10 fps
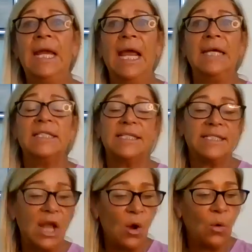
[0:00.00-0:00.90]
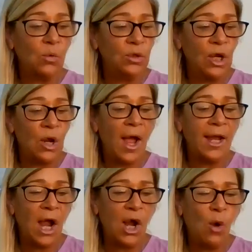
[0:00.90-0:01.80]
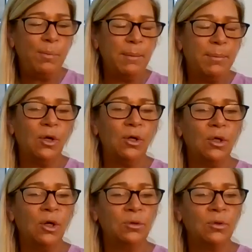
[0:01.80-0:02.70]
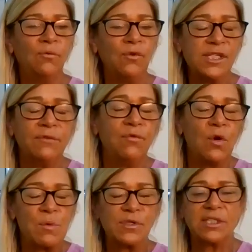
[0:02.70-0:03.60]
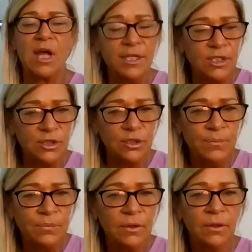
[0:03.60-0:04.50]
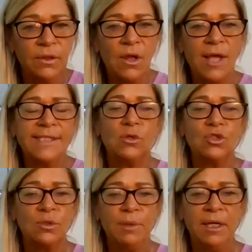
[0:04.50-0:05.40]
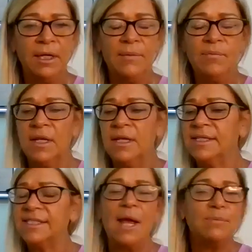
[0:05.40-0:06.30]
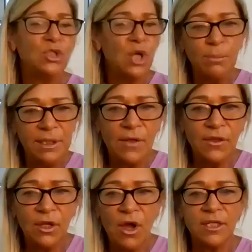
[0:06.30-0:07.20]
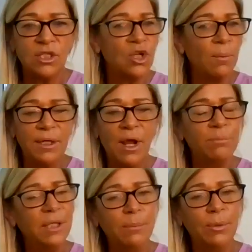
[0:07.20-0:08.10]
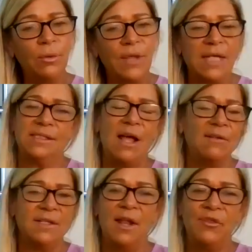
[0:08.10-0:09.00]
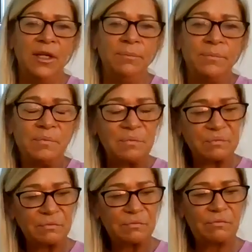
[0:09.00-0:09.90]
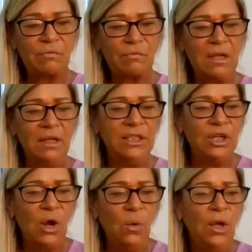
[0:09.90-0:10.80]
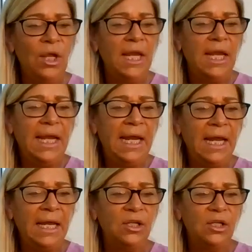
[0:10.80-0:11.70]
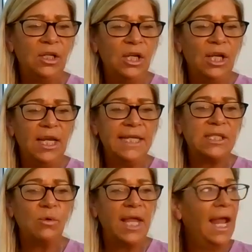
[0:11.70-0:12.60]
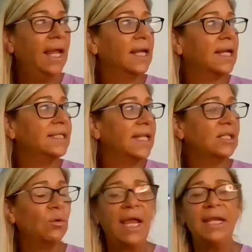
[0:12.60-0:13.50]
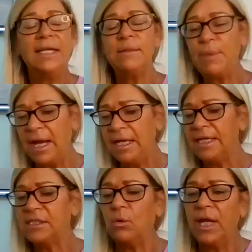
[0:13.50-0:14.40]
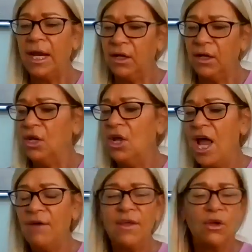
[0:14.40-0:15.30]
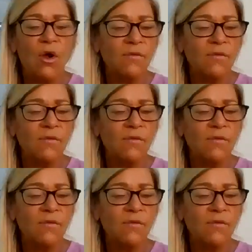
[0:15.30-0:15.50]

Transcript: and so you know i, I hope people are, are first and foremost kinder on social media. Stop jumping on the gun and jumping on people. That solves nothing, you know. And it's okay, like I said, it's okay to debate, it's okay to have that